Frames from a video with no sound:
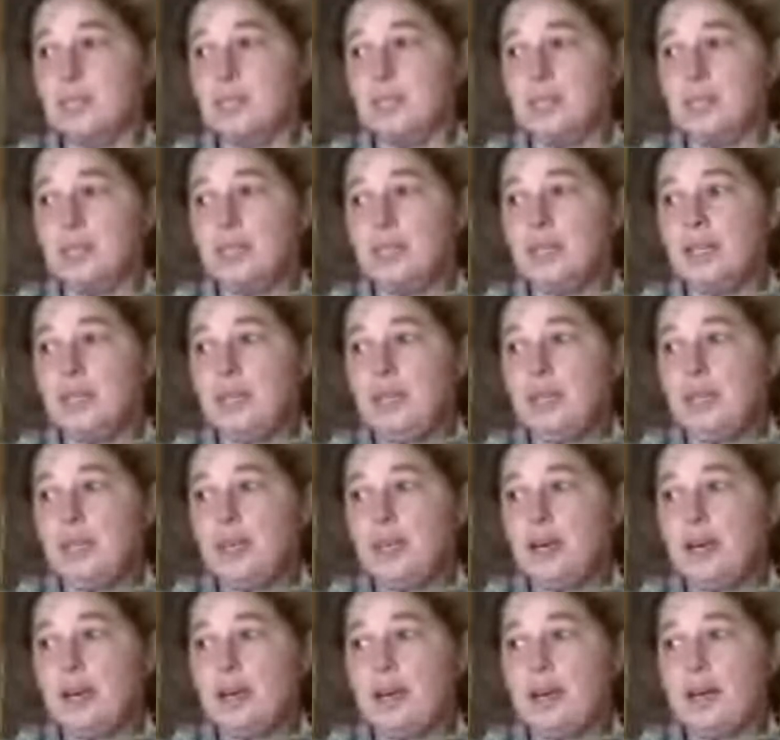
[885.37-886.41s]
instead of a
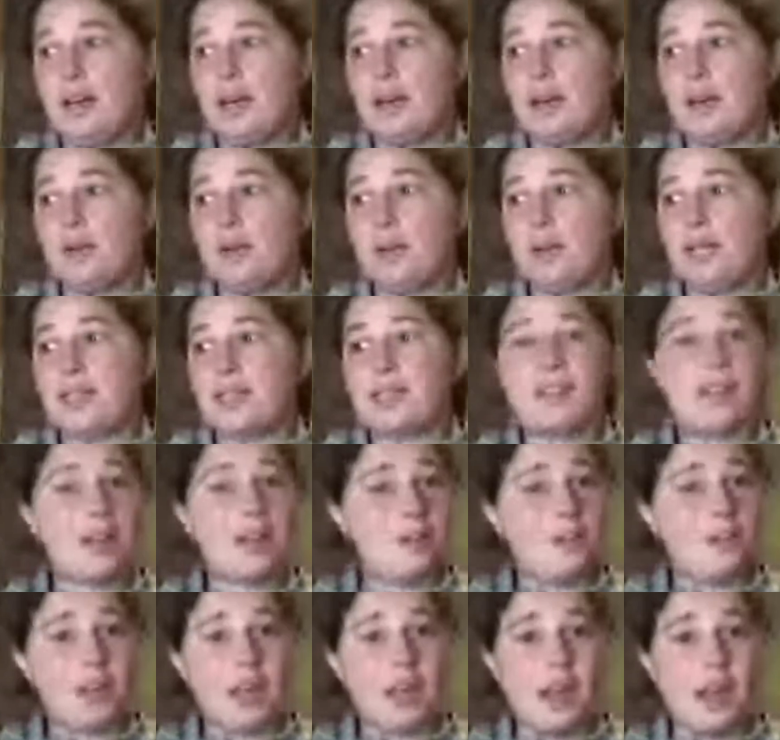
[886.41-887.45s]
calendar, instead of a
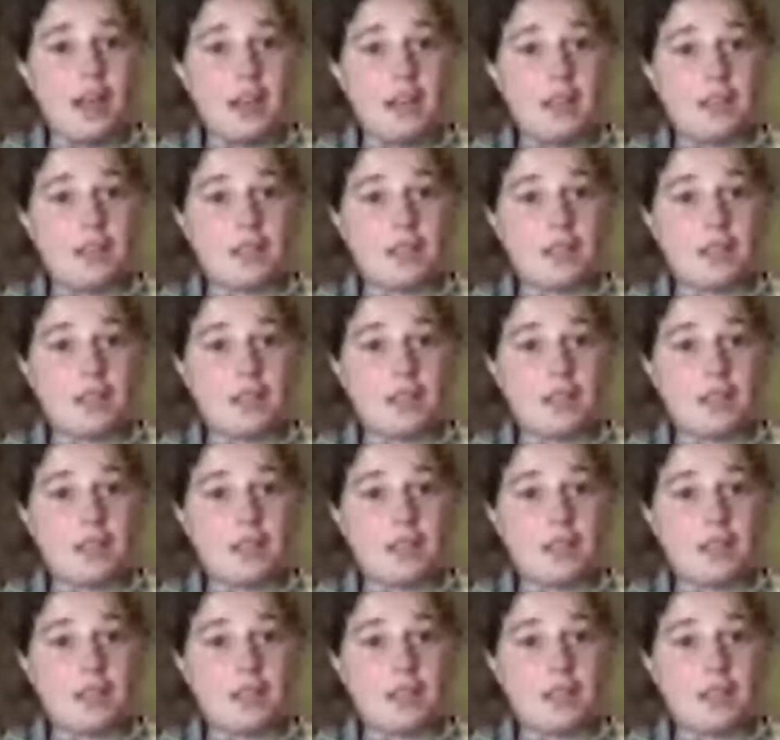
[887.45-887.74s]
timeline,